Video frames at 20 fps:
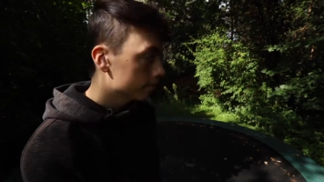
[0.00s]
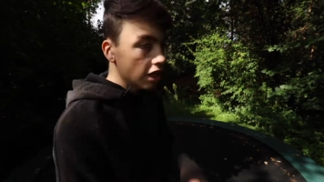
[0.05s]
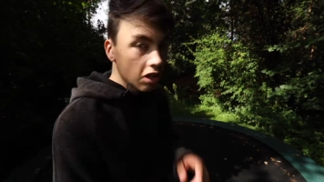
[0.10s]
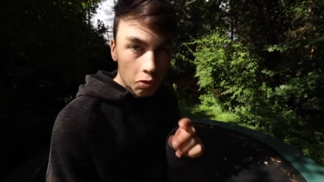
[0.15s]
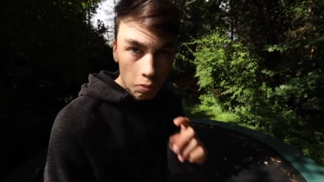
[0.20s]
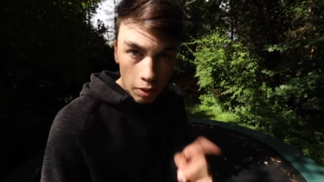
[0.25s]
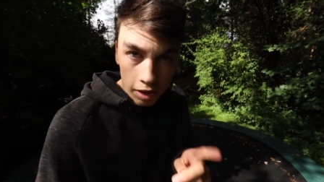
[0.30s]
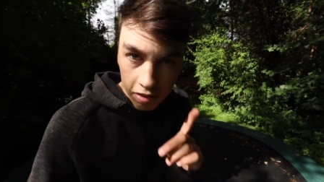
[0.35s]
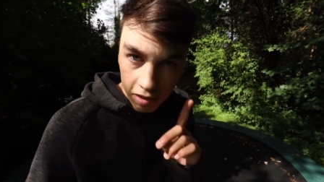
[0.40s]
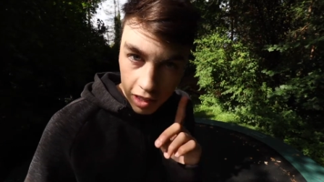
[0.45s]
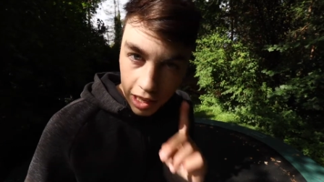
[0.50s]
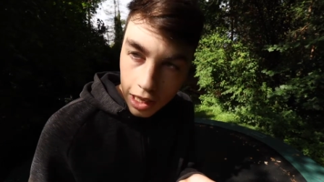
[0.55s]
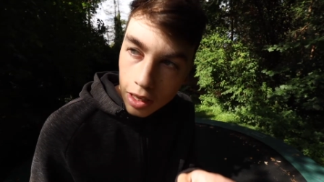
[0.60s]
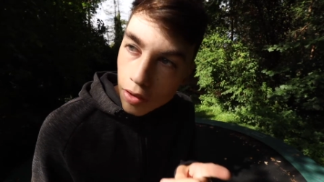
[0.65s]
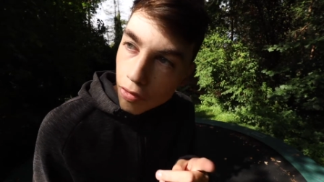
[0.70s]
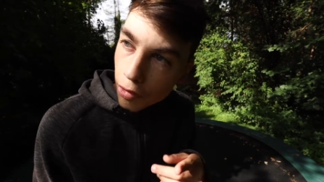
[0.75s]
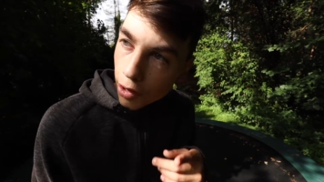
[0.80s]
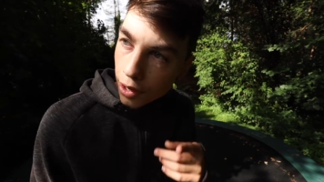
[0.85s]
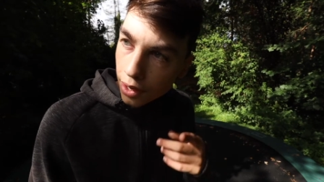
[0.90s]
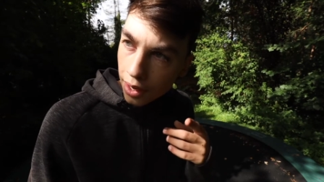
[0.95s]
This one is
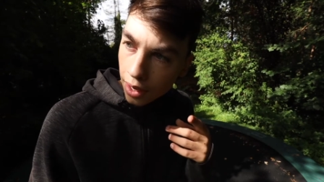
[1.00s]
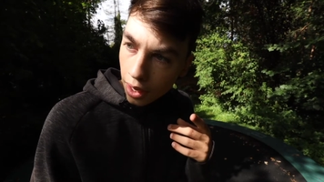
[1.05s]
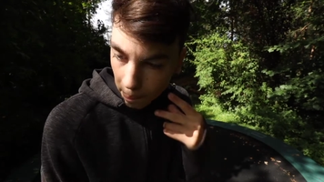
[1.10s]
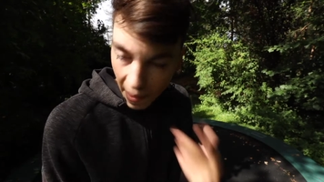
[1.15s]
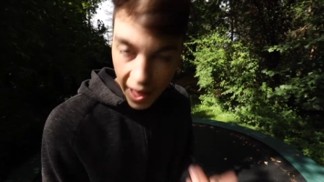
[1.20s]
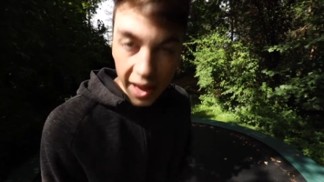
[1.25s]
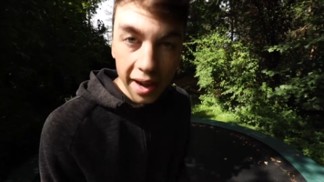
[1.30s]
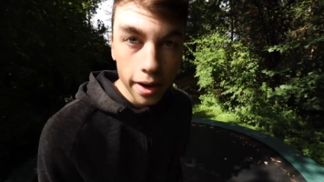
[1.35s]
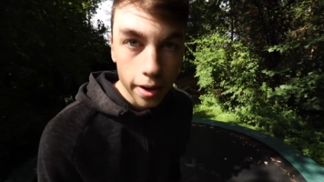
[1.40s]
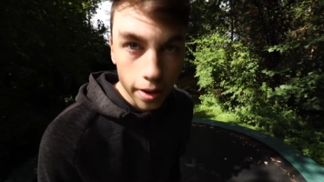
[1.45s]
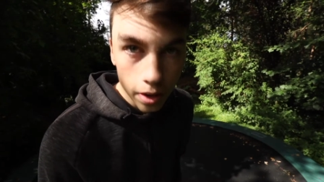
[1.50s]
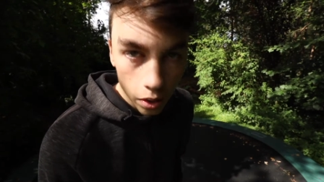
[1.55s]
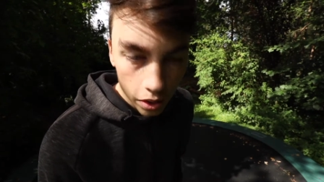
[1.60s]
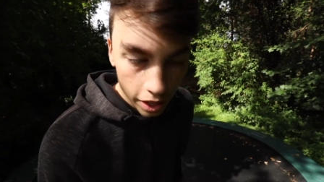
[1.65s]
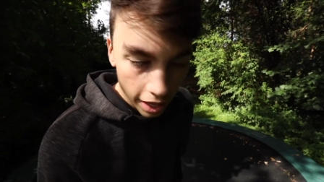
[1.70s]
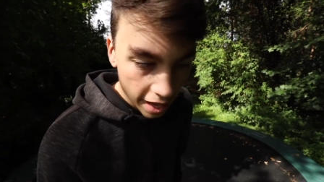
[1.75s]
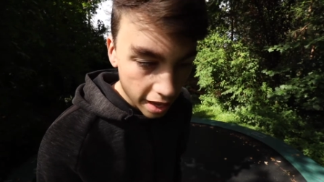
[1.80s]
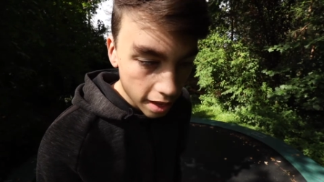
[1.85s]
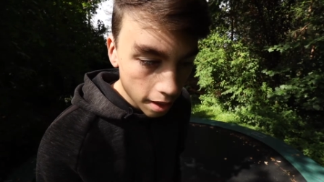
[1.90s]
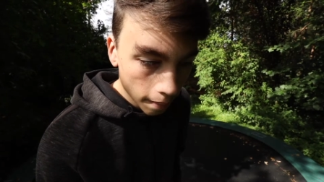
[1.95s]
even better,
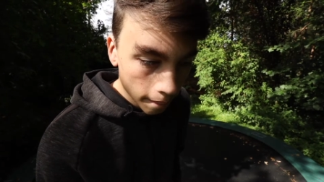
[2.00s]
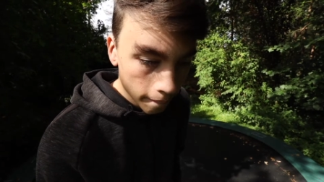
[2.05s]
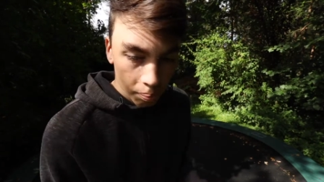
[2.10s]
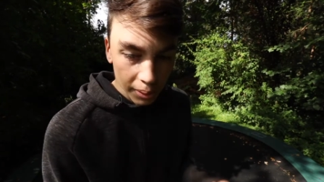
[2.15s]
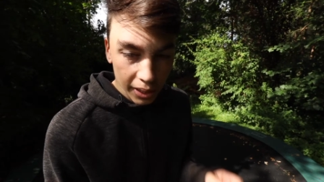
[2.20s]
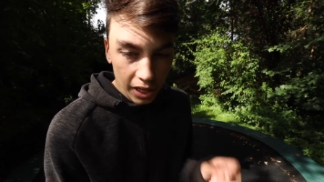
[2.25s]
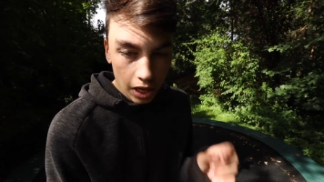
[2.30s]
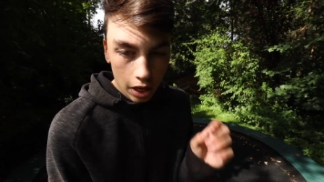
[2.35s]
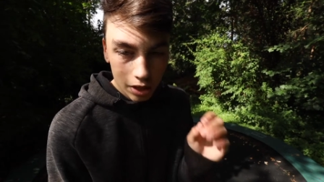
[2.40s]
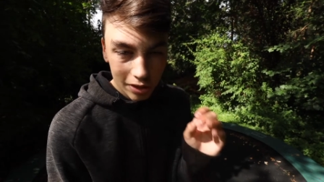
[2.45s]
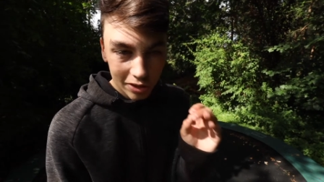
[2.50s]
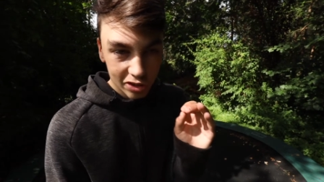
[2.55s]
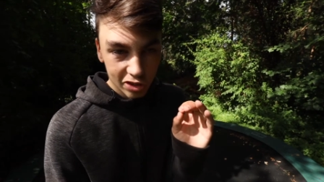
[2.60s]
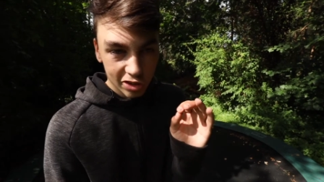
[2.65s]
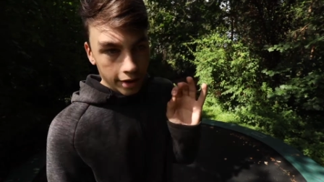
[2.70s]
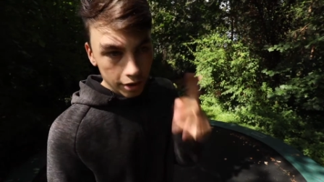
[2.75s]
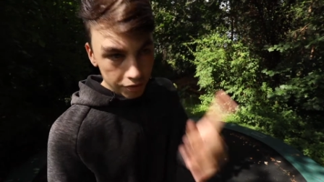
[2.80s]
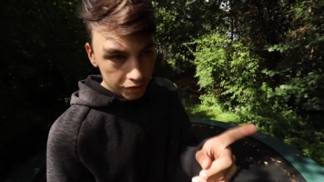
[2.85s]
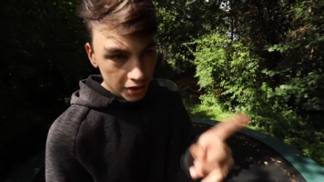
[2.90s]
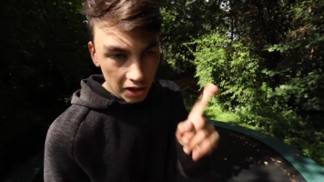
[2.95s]
okay?
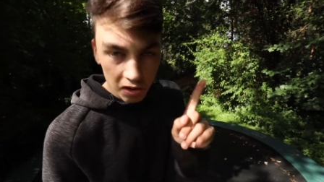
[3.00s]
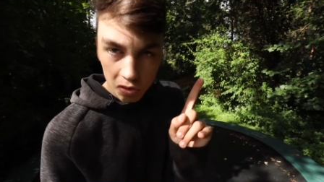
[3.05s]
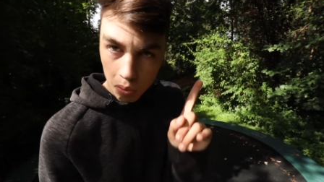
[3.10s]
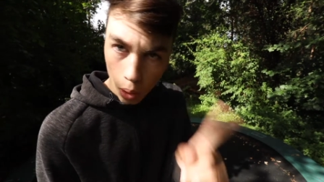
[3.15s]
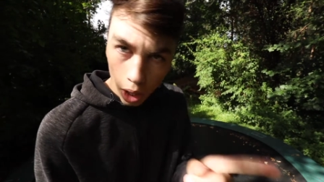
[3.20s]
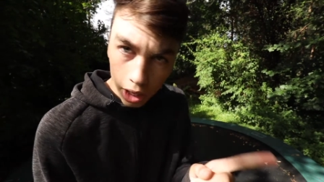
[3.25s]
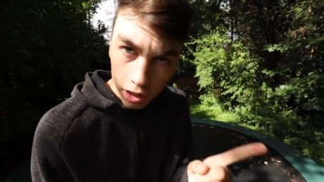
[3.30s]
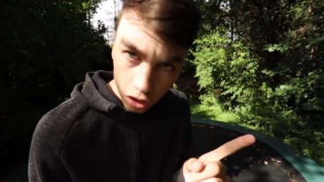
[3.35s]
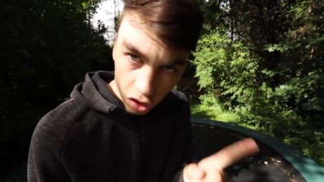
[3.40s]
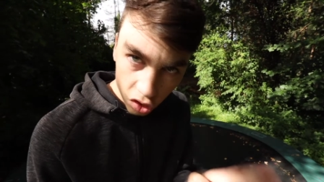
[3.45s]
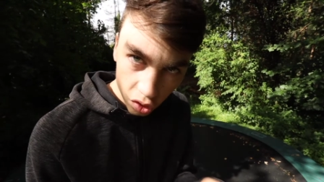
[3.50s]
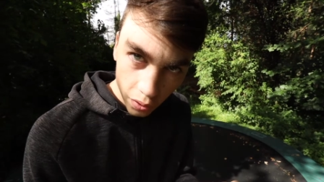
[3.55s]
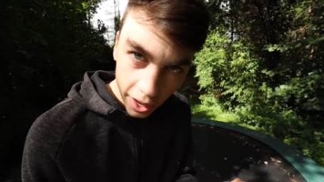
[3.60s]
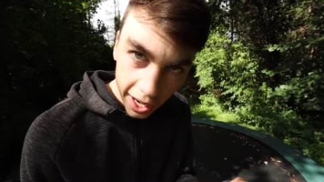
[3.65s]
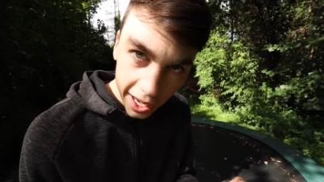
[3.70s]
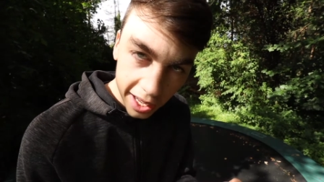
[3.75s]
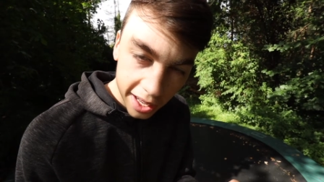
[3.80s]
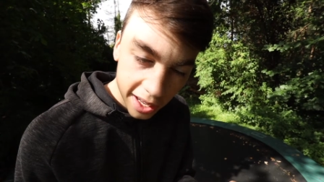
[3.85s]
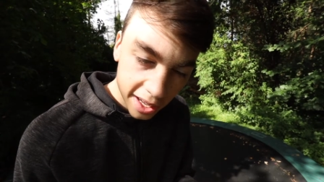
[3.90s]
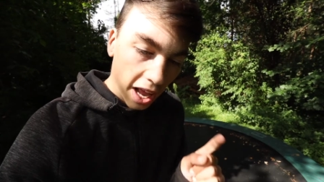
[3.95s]
Because if there's one
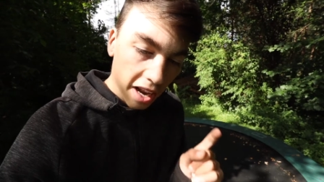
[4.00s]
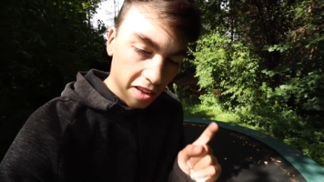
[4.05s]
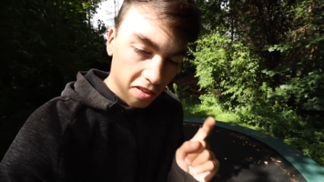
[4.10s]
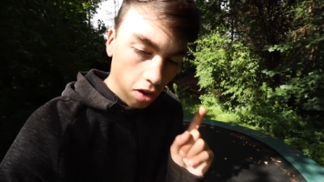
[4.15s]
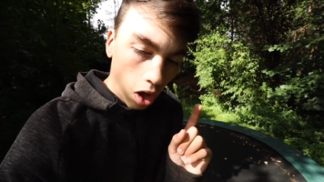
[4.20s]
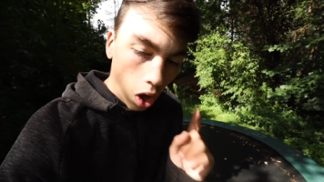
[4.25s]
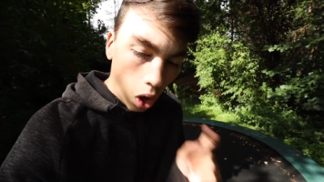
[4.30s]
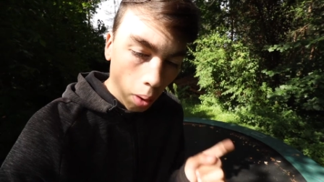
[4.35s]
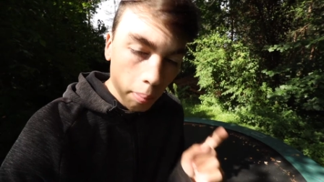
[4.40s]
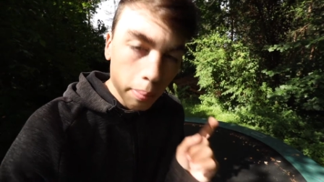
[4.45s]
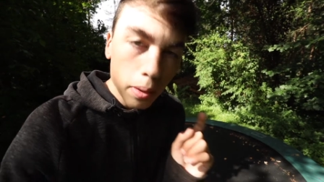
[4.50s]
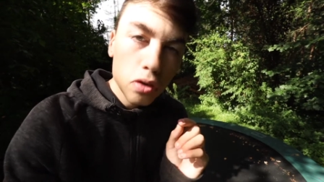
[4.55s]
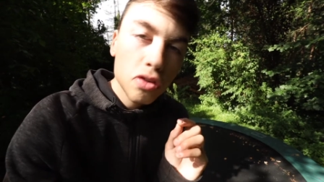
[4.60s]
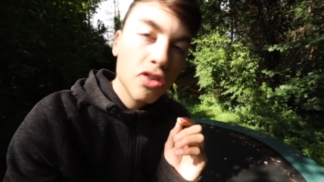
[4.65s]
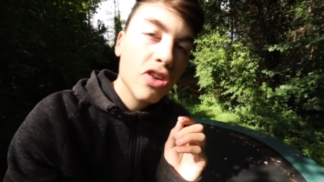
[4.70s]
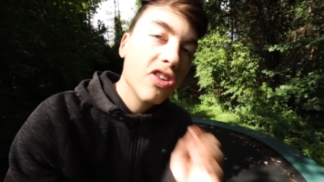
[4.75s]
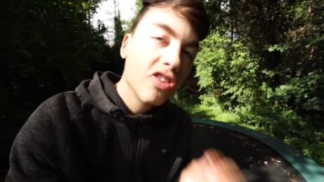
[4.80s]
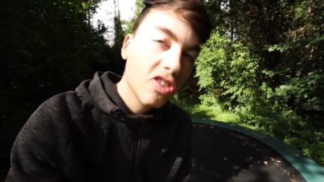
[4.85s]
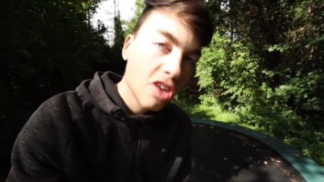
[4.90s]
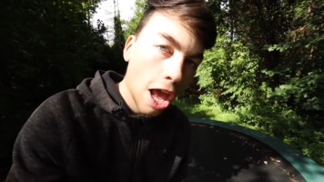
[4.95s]
trick that is almost
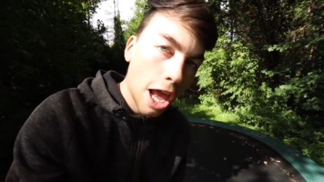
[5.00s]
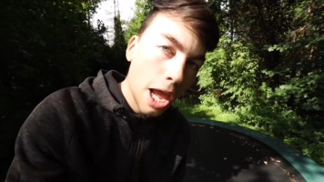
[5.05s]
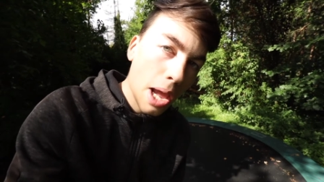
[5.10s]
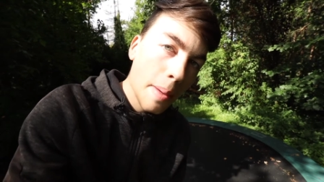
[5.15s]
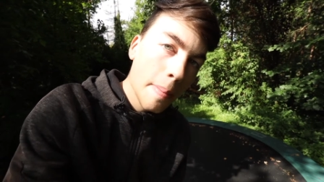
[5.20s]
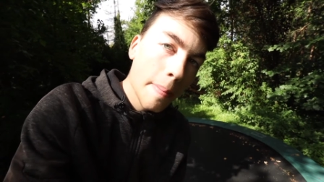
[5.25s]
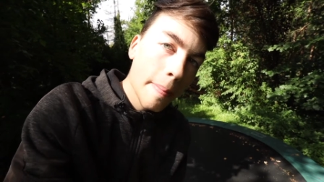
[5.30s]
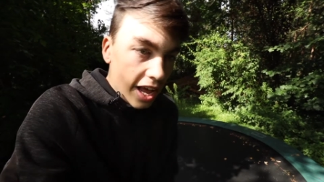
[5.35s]
the same